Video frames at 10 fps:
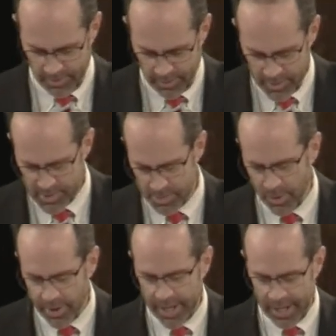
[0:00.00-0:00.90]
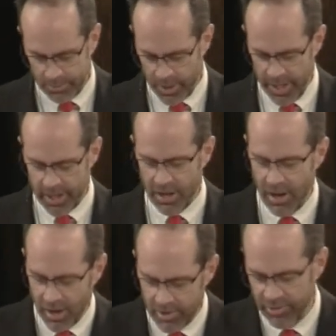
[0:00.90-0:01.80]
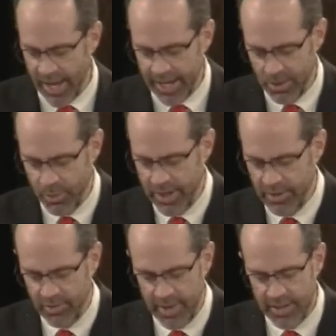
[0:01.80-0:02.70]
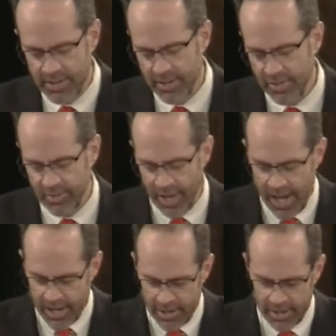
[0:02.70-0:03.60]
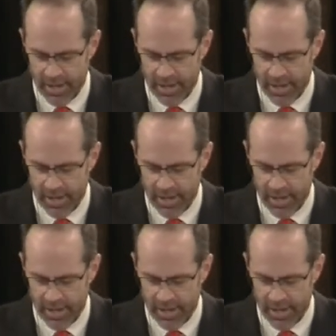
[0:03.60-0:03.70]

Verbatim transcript: So, this morning, we're going to call our second witness then to the stand.